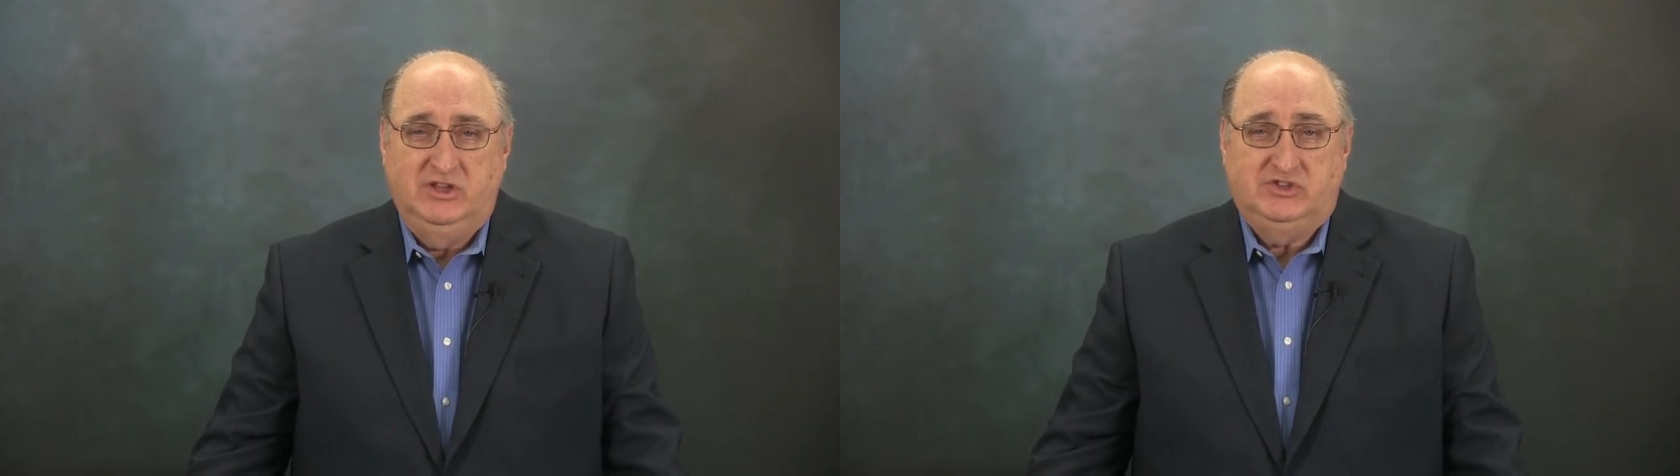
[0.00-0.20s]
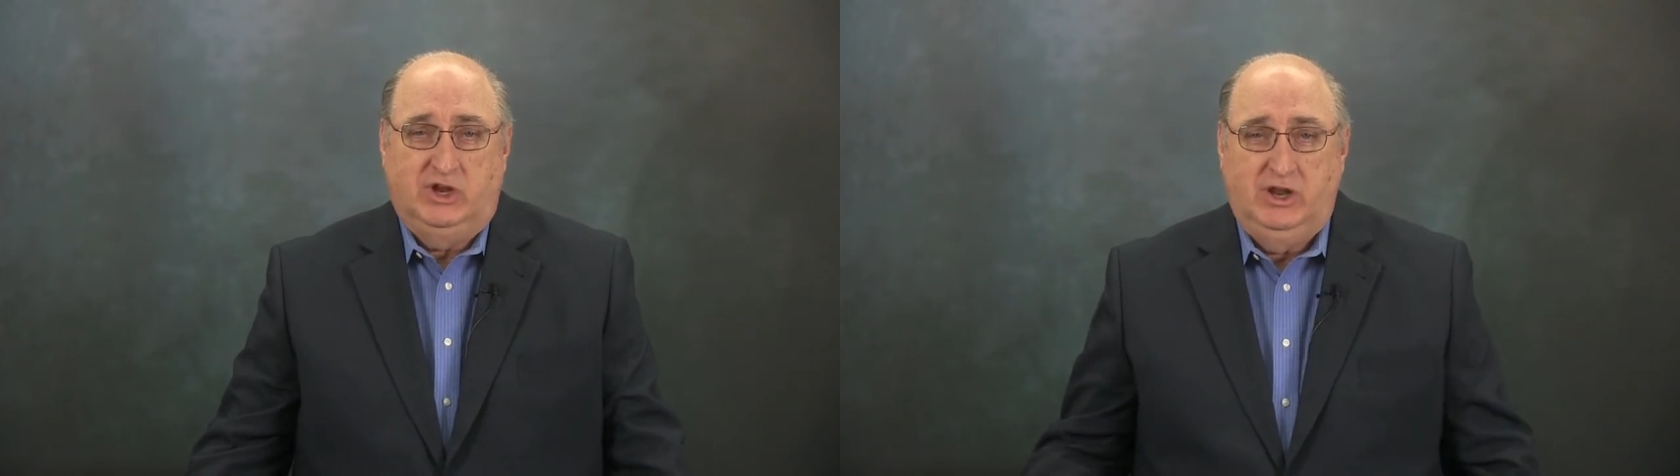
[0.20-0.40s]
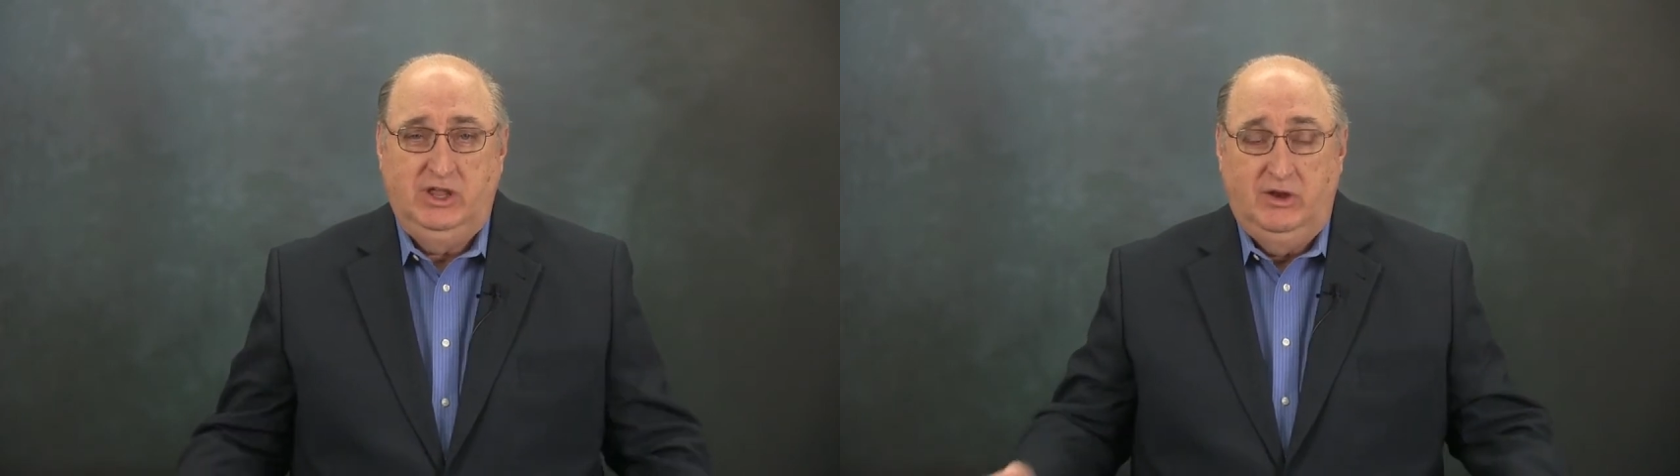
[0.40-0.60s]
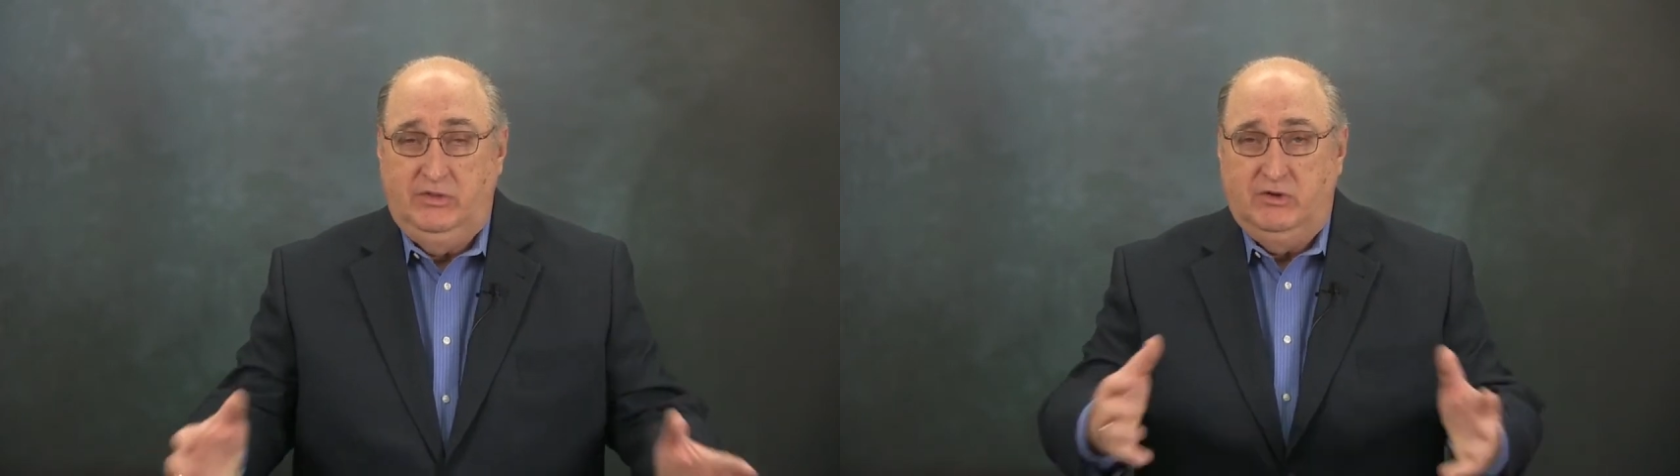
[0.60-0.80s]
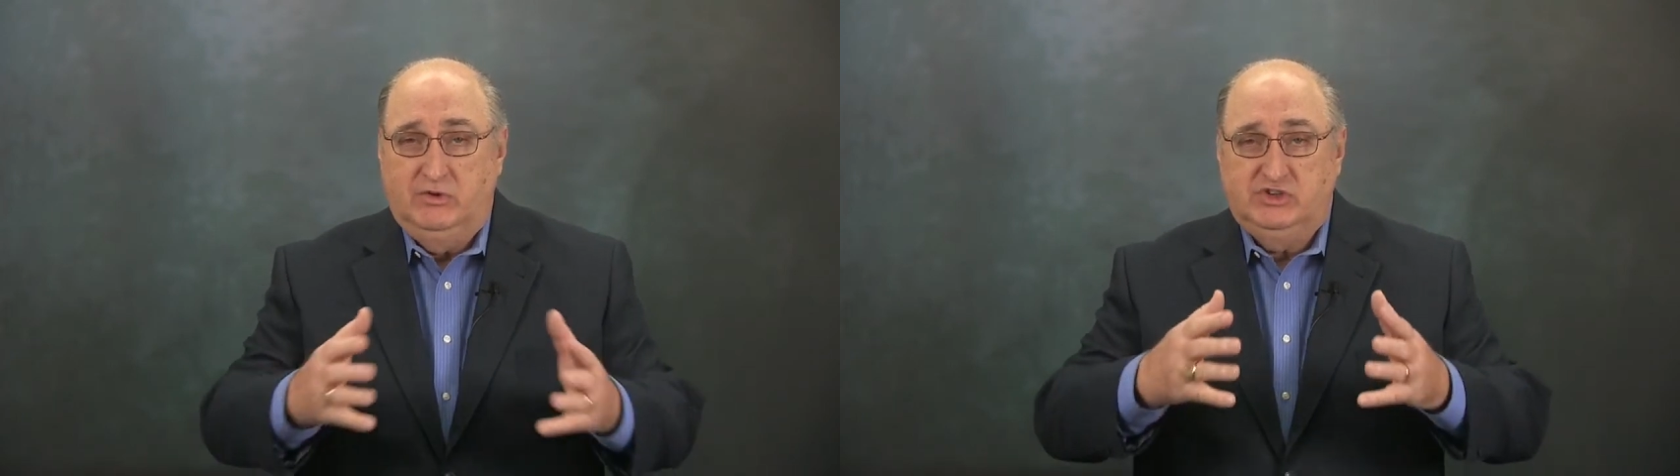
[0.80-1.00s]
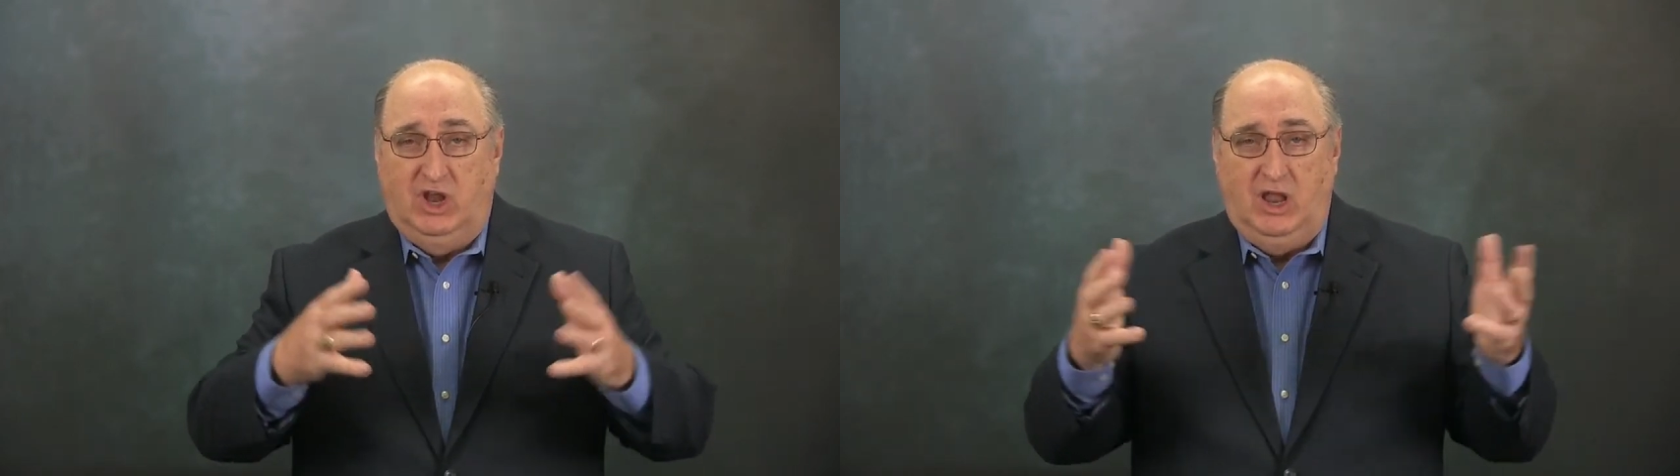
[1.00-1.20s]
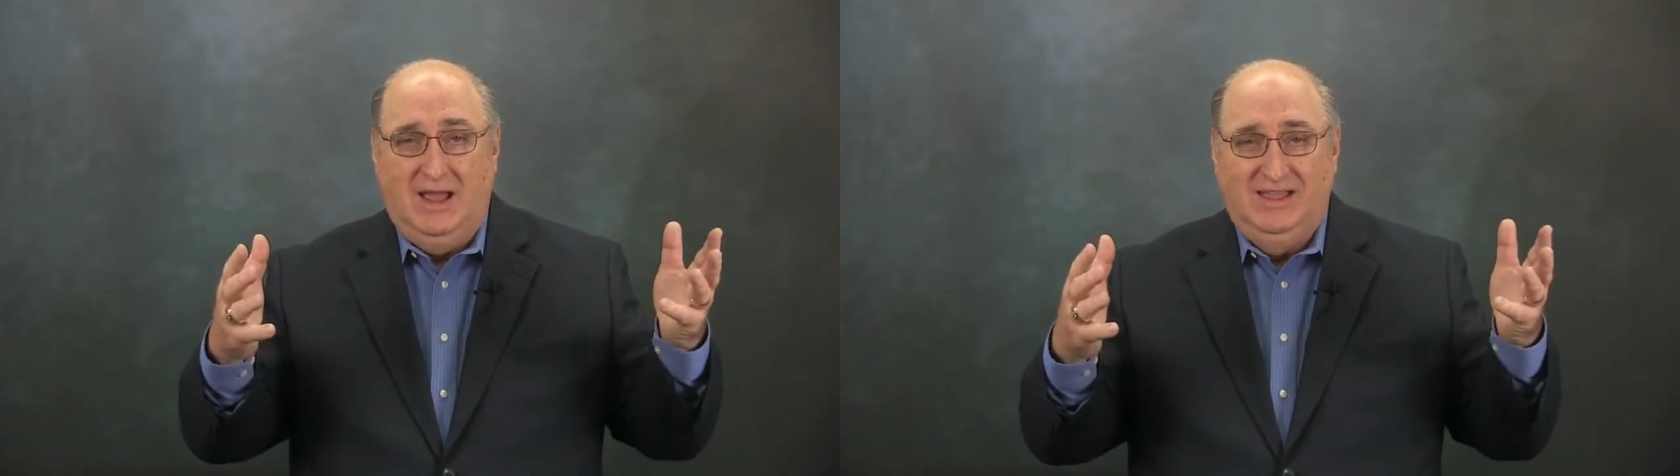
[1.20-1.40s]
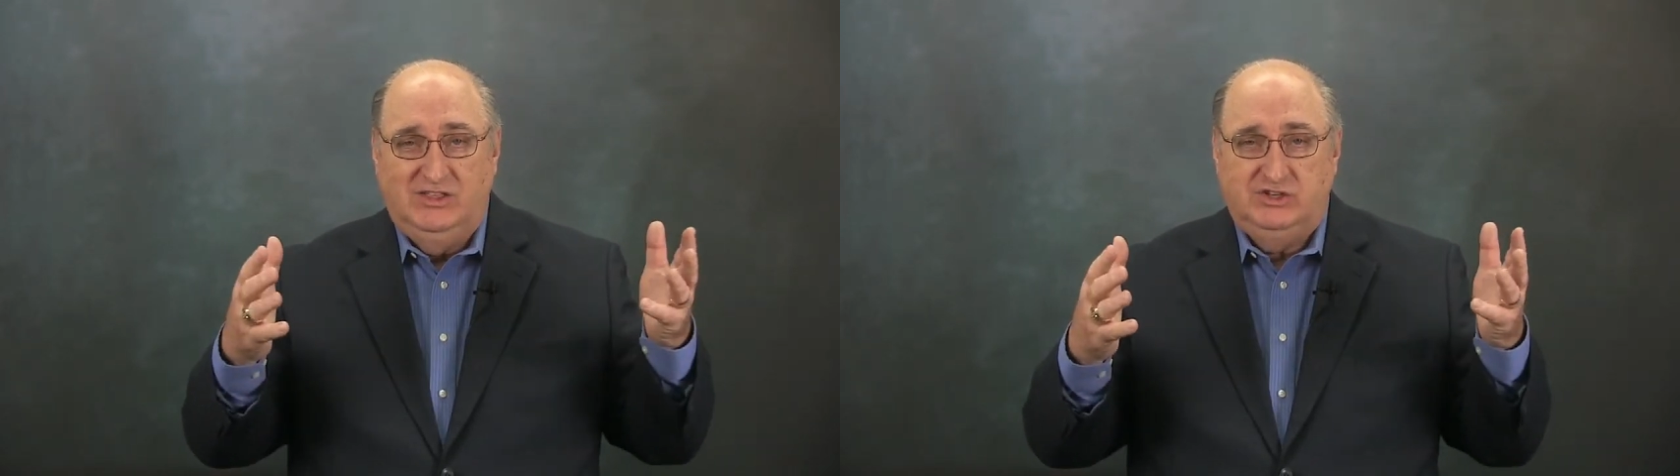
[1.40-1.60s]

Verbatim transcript: And suddenly, you know, there was a light